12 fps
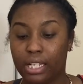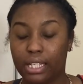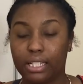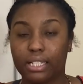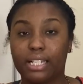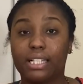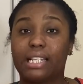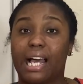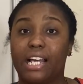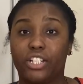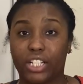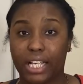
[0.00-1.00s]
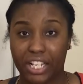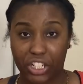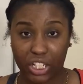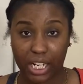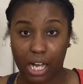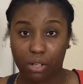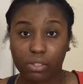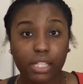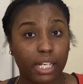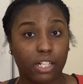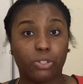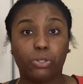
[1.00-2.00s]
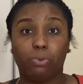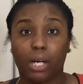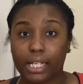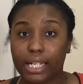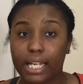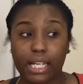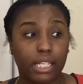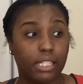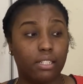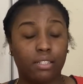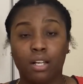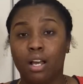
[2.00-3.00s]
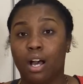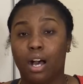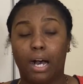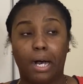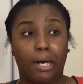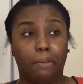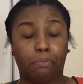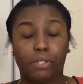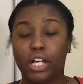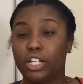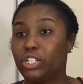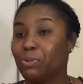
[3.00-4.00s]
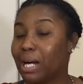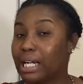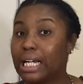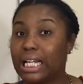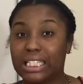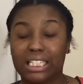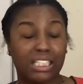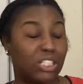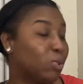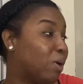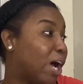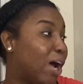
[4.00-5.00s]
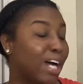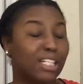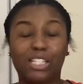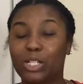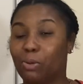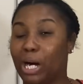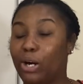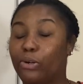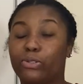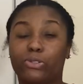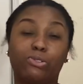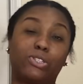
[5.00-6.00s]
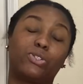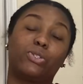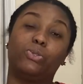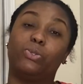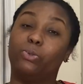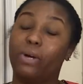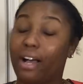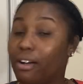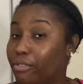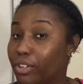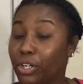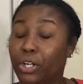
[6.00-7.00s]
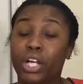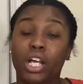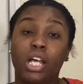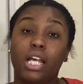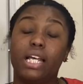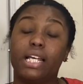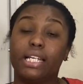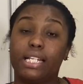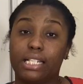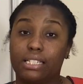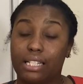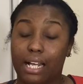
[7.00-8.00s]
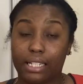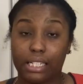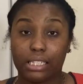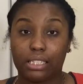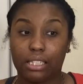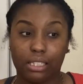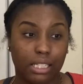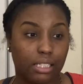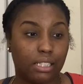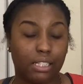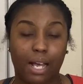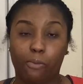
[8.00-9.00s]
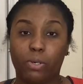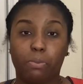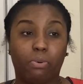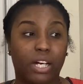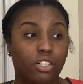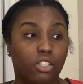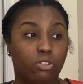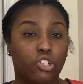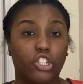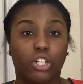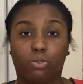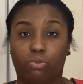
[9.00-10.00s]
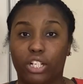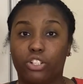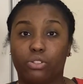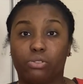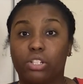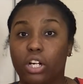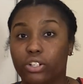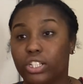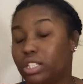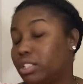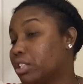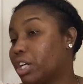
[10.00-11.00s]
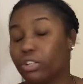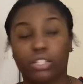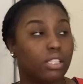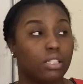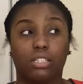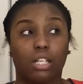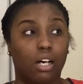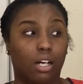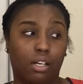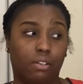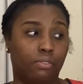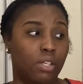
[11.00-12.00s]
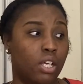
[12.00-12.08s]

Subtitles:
get that education out there to our kids, to our cousins, to our aunts, to our uncles, to whoever it is that needs to listen, that we break those generational curses of,